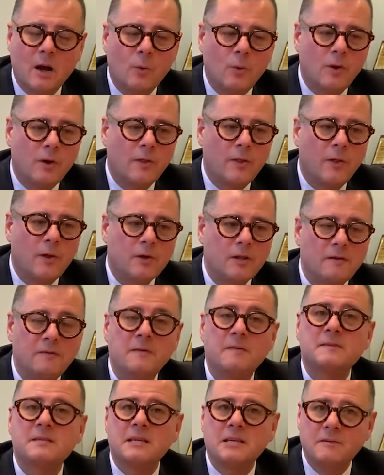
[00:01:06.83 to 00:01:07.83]
our
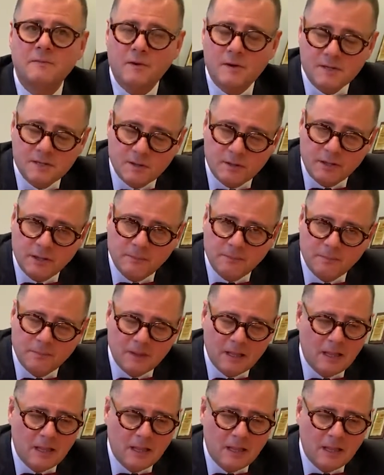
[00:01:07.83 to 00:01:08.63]
35th anniversary.